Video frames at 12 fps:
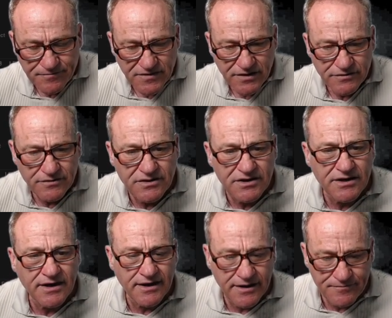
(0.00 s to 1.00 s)

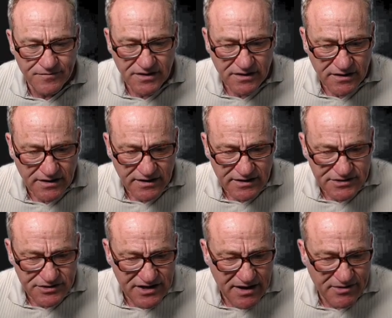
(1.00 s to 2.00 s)
Okay, so
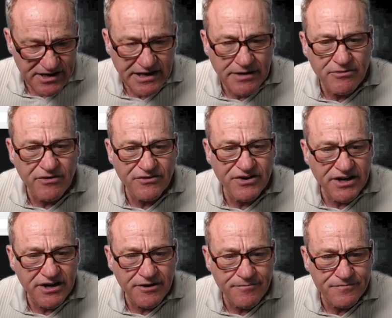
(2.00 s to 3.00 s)
now I'm going to come over
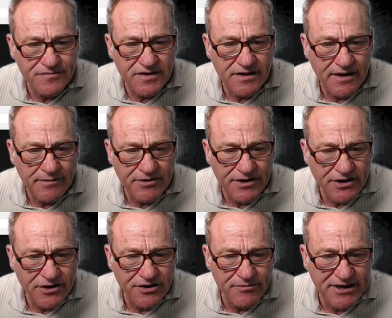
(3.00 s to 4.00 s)
here. I'm going to
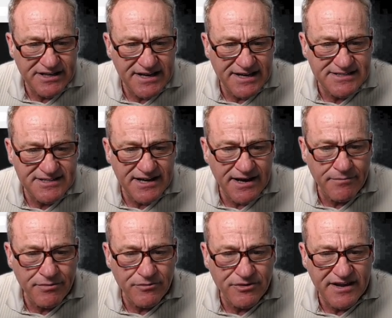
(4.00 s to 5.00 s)
go to my desktop
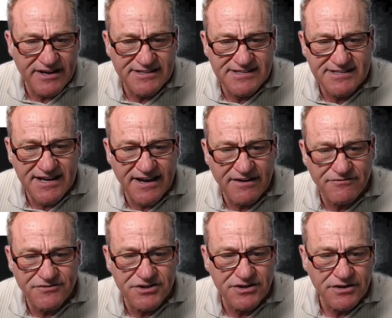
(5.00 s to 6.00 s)
where that is saved.